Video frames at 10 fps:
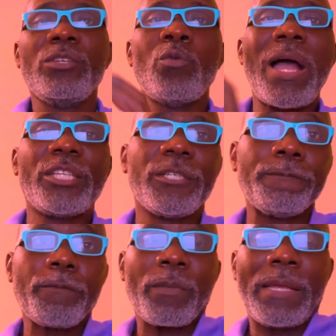you watch
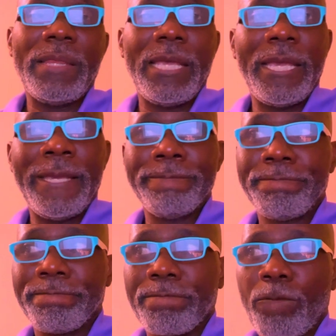the
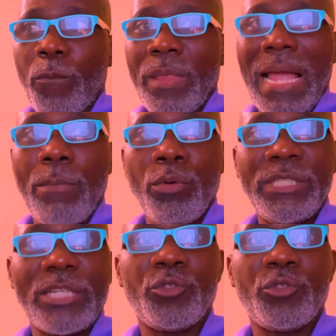Abuja